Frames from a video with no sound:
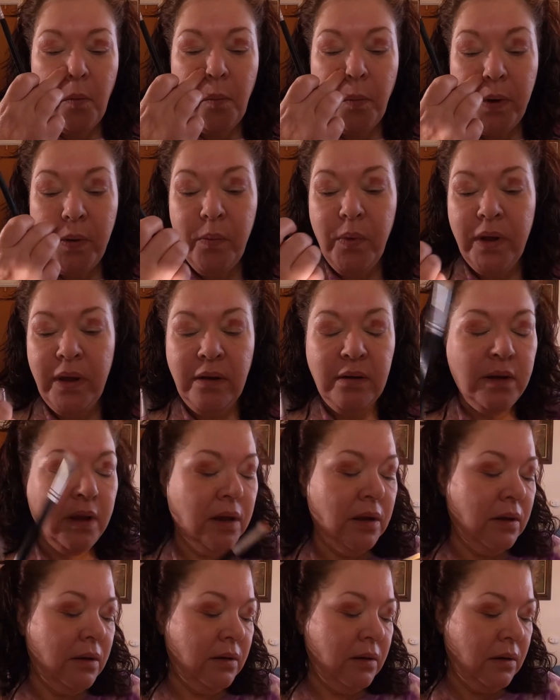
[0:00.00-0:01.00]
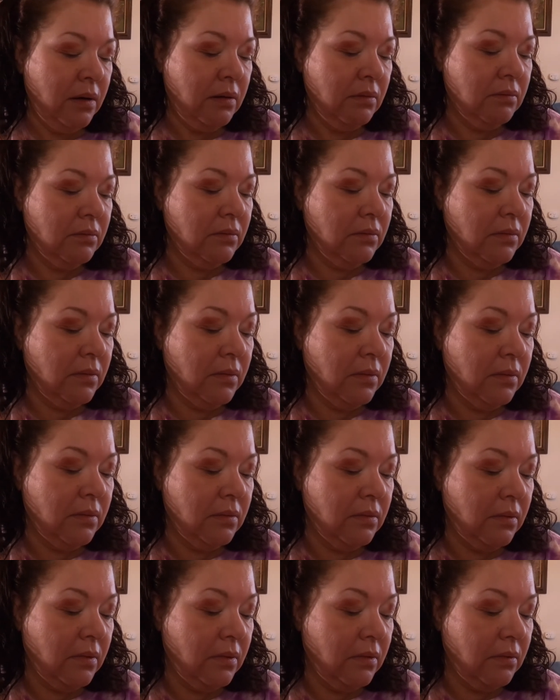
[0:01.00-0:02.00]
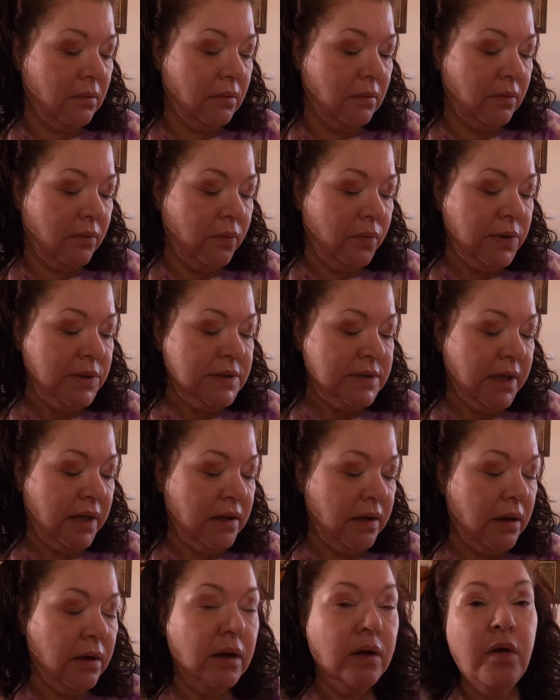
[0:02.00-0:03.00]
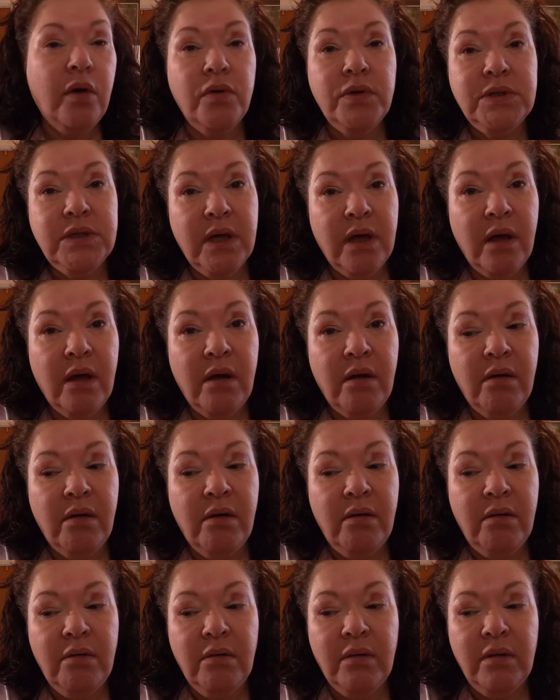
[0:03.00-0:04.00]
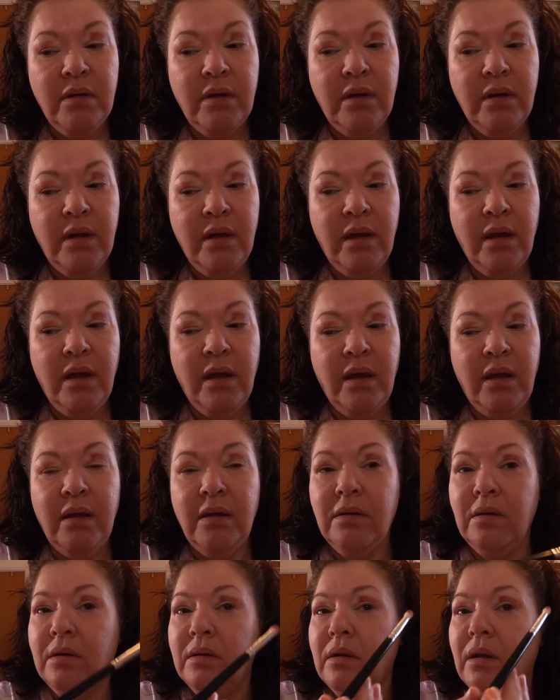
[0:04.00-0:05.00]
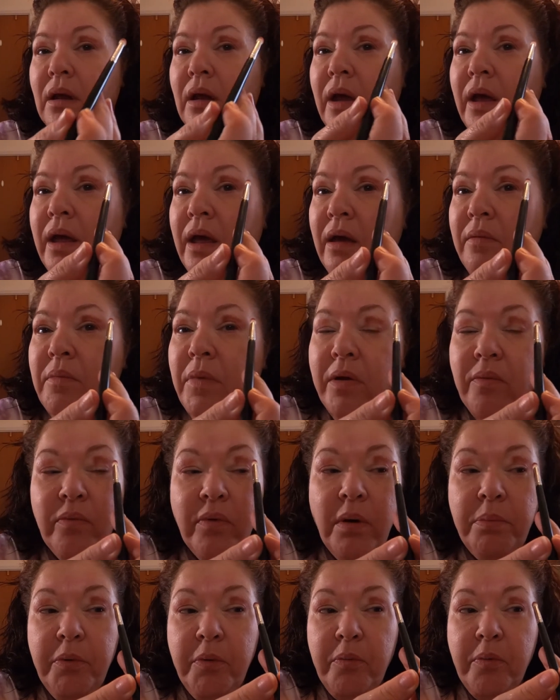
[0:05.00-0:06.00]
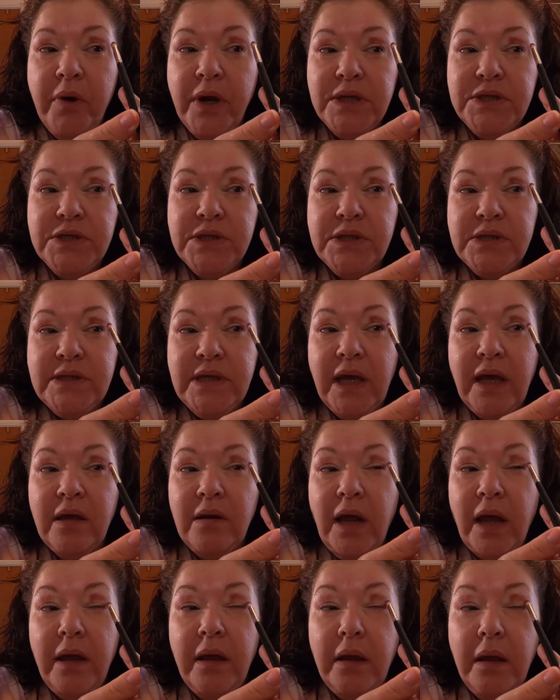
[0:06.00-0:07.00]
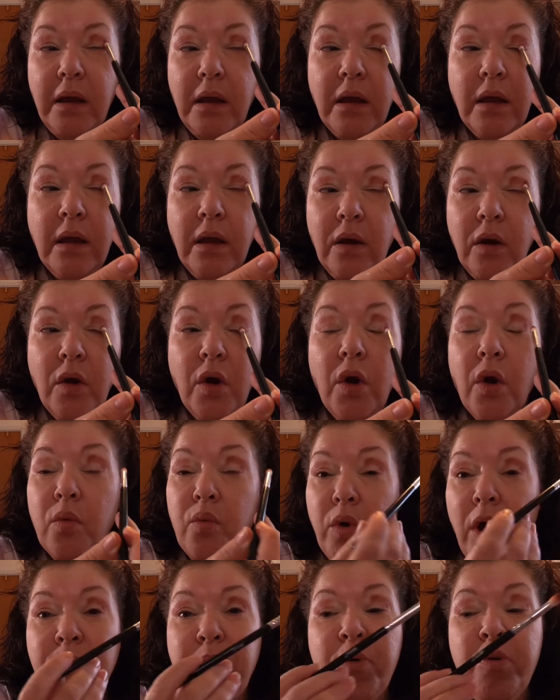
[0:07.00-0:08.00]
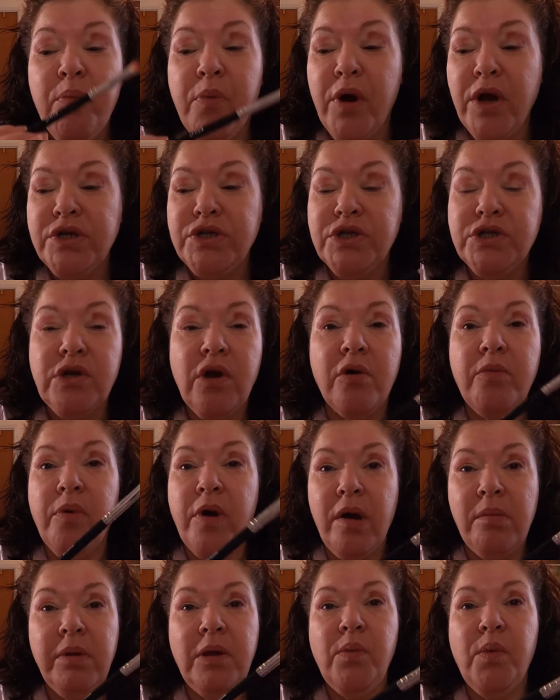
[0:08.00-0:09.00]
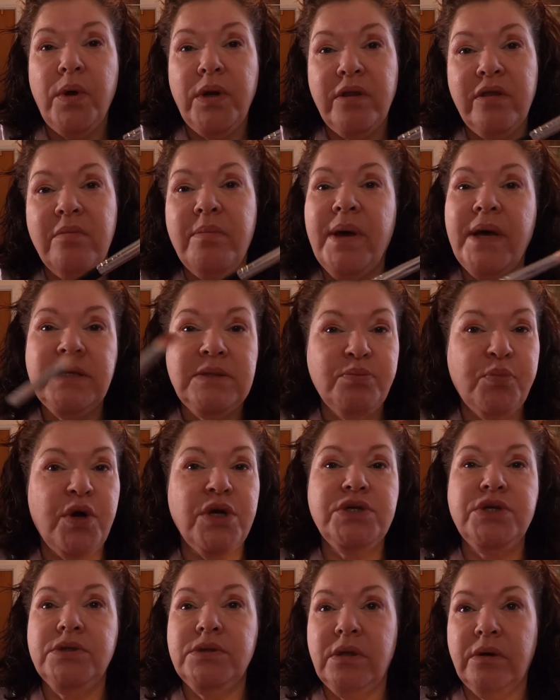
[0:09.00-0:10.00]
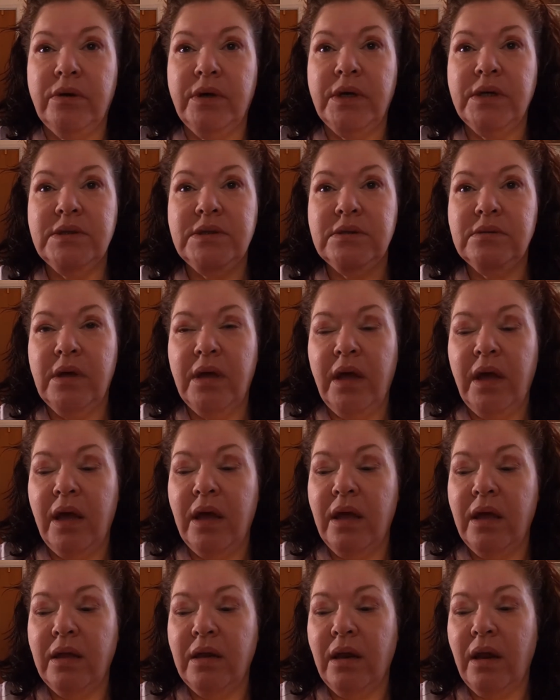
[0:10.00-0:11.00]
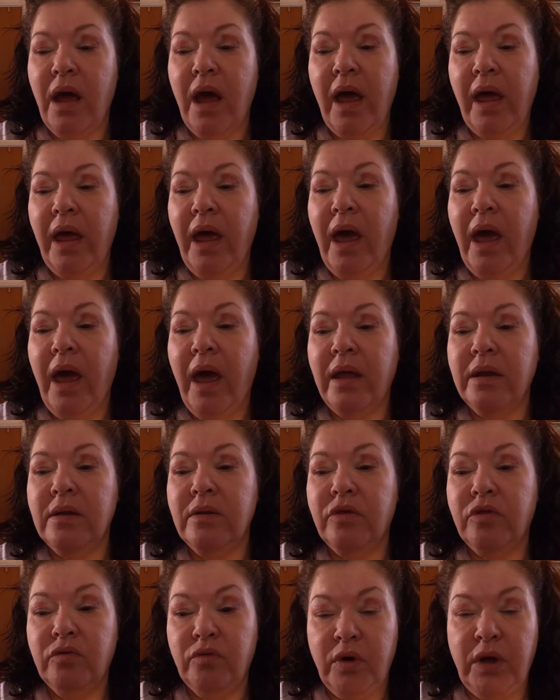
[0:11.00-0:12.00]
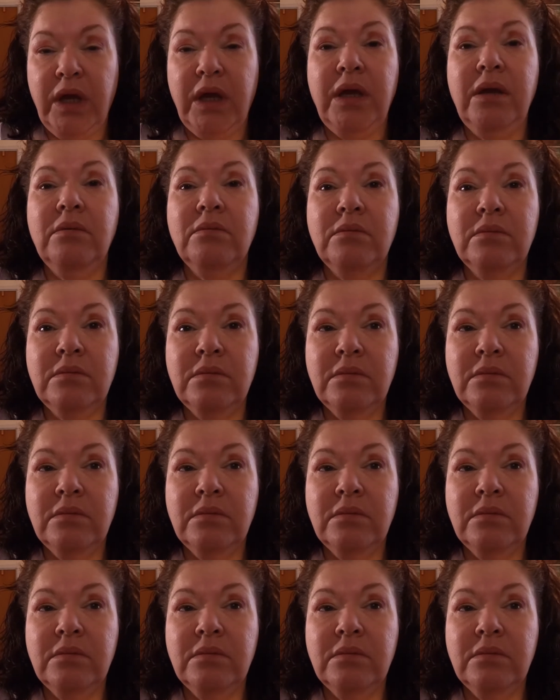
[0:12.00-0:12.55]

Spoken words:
we went and we stayed at a hotel, and I have my rubber brushes, and rubber brushes are probably one of the best brushes there is. And I had 3.